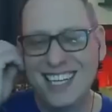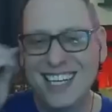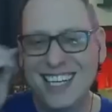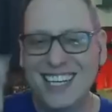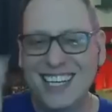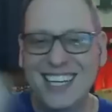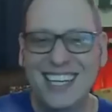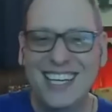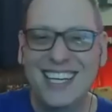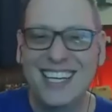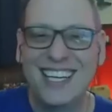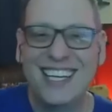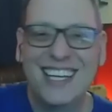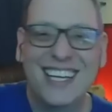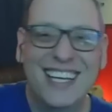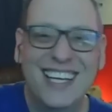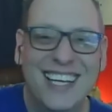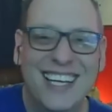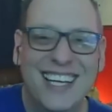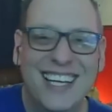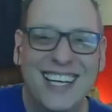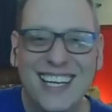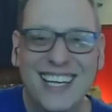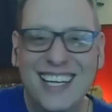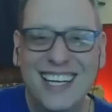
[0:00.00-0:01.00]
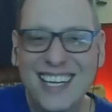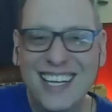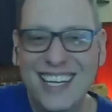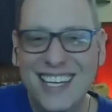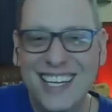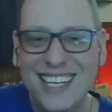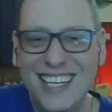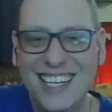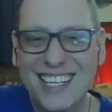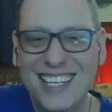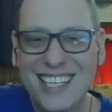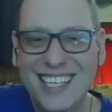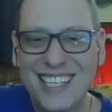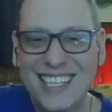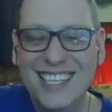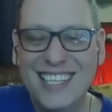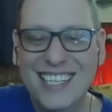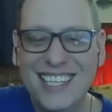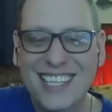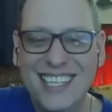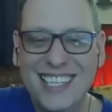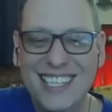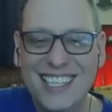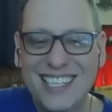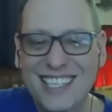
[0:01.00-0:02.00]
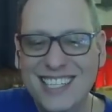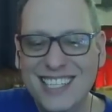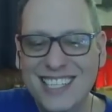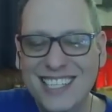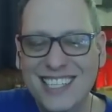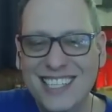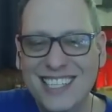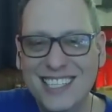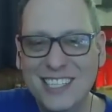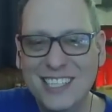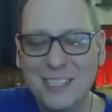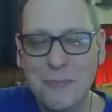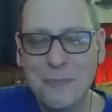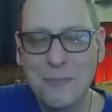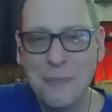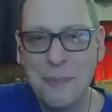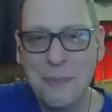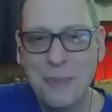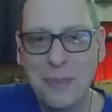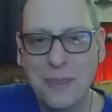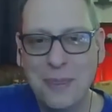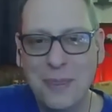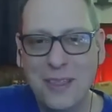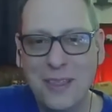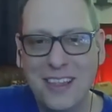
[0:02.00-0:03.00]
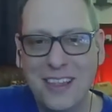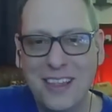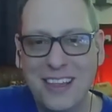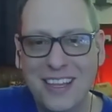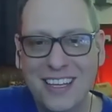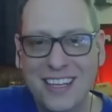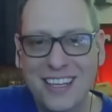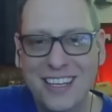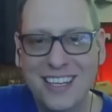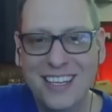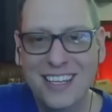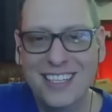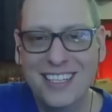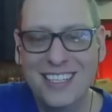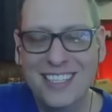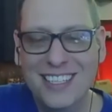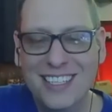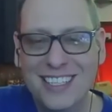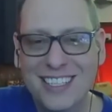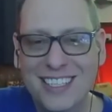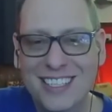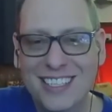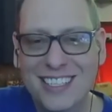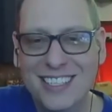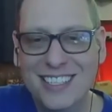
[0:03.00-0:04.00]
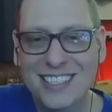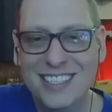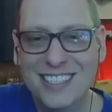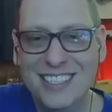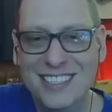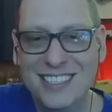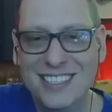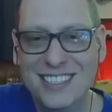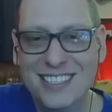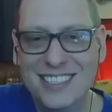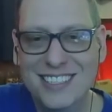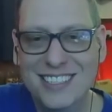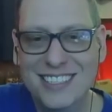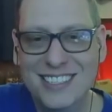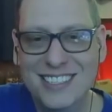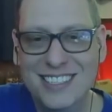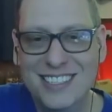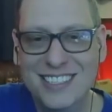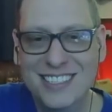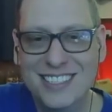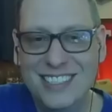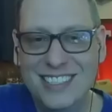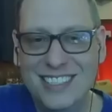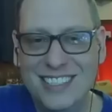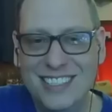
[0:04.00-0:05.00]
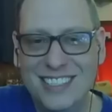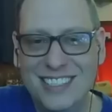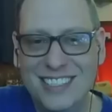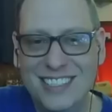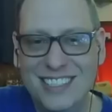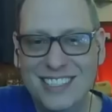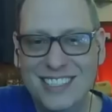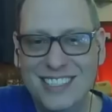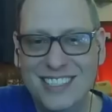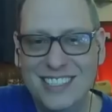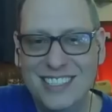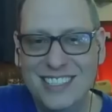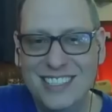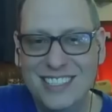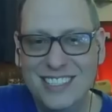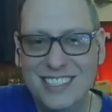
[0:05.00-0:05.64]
(not speaking)